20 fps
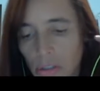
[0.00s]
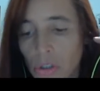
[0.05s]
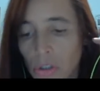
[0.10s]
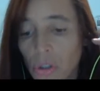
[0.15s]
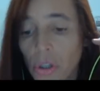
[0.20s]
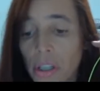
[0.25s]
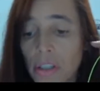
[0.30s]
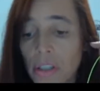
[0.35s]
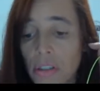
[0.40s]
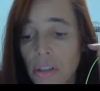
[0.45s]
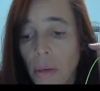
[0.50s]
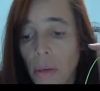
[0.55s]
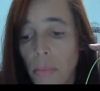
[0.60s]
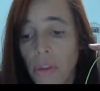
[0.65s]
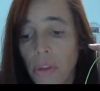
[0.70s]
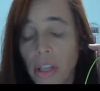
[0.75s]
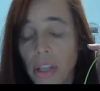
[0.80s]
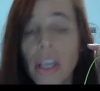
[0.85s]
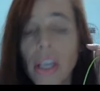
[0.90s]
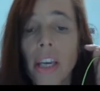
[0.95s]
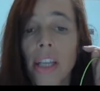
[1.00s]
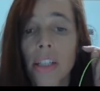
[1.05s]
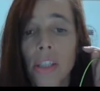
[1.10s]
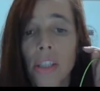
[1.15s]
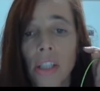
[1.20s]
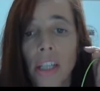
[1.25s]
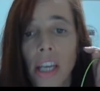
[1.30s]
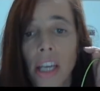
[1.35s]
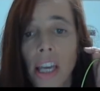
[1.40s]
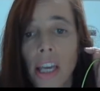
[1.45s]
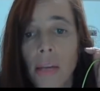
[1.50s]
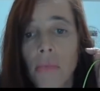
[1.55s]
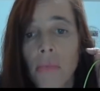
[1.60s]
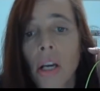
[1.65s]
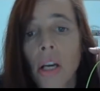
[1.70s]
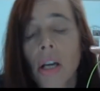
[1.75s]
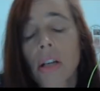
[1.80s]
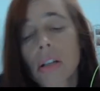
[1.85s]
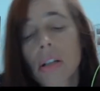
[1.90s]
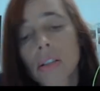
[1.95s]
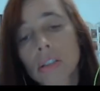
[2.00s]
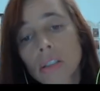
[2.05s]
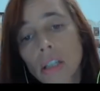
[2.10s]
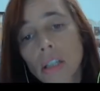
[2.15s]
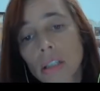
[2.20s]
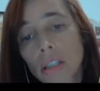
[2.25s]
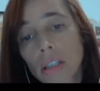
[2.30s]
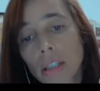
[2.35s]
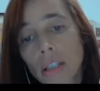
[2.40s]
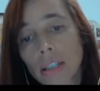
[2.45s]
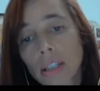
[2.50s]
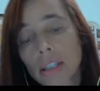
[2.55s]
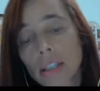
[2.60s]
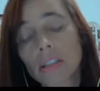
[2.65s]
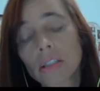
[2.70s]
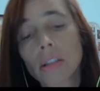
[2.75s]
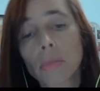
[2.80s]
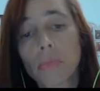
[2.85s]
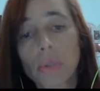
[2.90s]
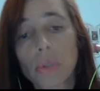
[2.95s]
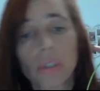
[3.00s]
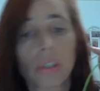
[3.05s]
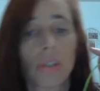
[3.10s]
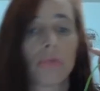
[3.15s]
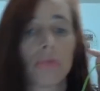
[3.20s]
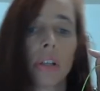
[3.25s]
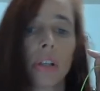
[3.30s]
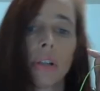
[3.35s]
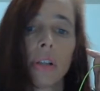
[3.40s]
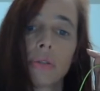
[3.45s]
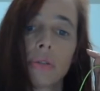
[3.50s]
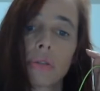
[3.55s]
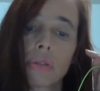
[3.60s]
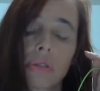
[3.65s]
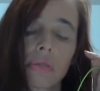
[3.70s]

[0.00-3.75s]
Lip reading: doing something in the game, suddenly somebody wrote